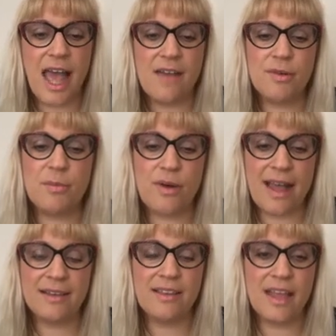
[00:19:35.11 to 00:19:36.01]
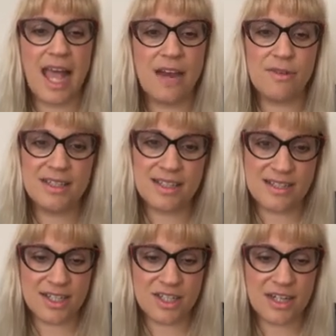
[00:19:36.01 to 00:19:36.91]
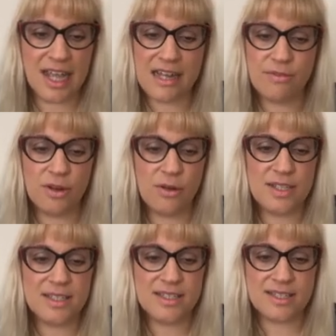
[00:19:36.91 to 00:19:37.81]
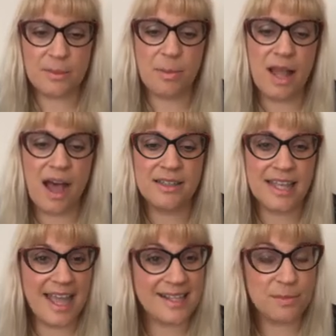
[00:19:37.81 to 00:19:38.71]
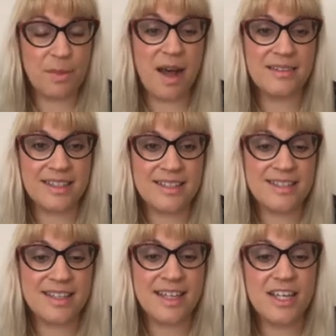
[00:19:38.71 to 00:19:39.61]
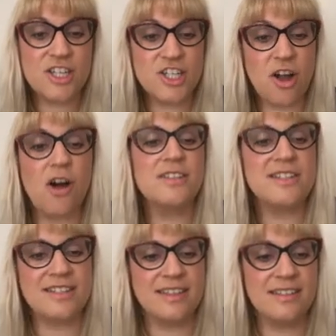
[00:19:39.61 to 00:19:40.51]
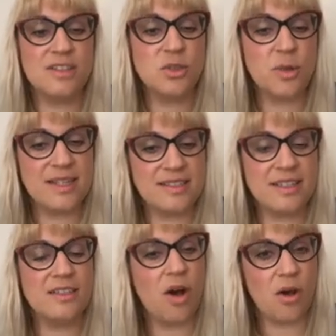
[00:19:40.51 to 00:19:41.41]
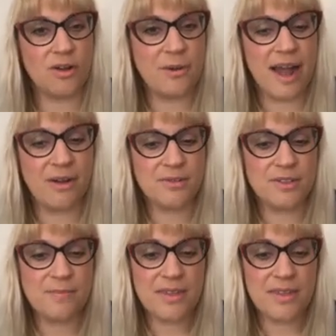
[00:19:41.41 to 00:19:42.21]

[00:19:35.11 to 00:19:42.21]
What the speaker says: Every breath every decision influences the plan, expands it, shortens it, twists it all around.